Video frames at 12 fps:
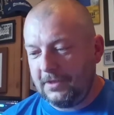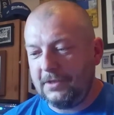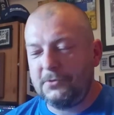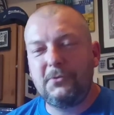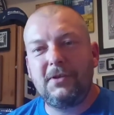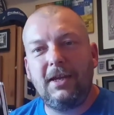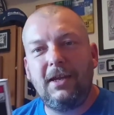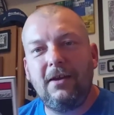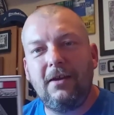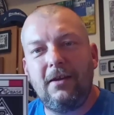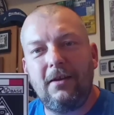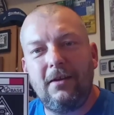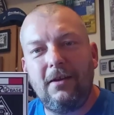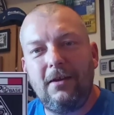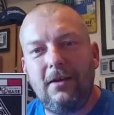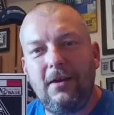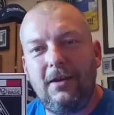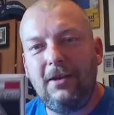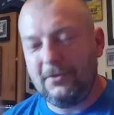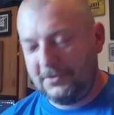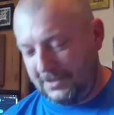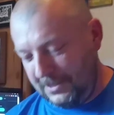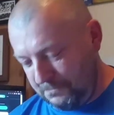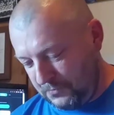This was a little
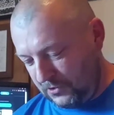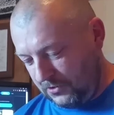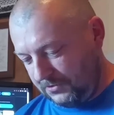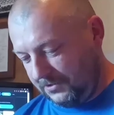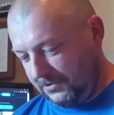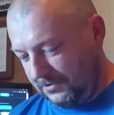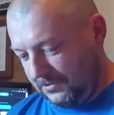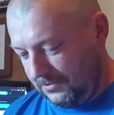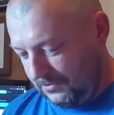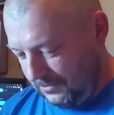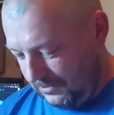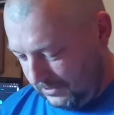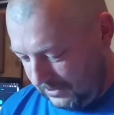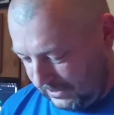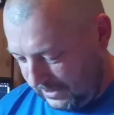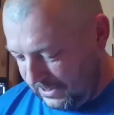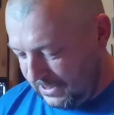team box, and